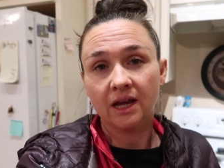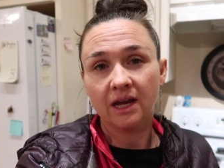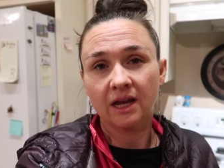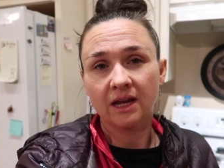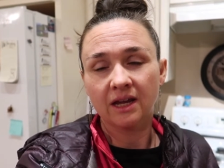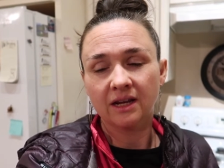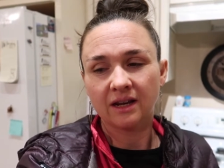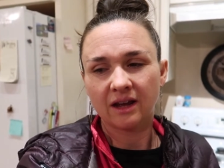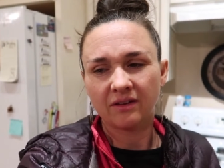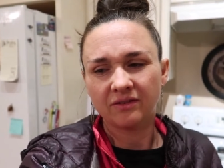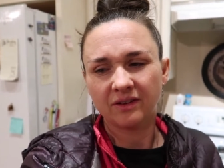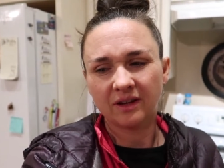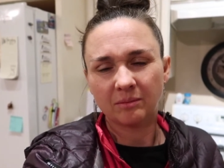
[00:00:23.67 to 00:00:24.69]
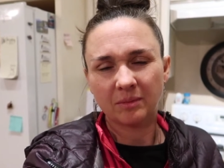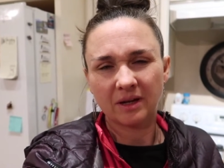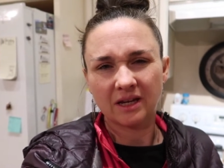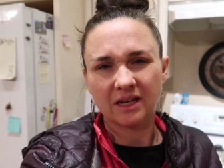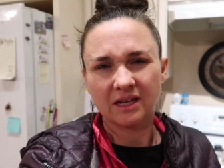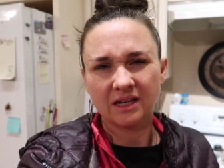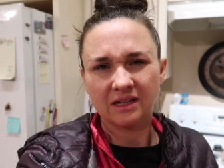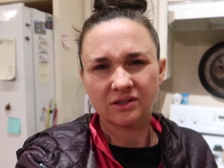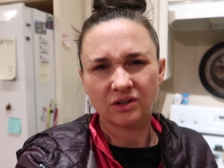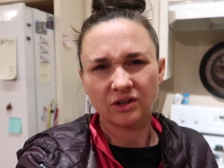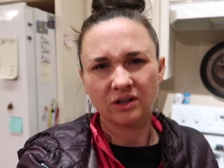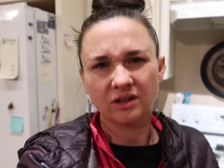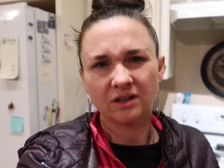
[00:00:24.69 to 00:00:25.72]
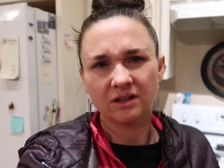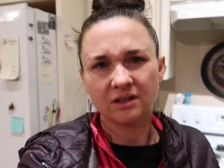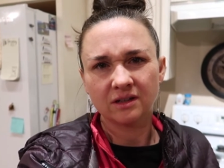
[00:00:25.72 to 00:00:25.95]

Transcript: And I feel like my kidneys hurt.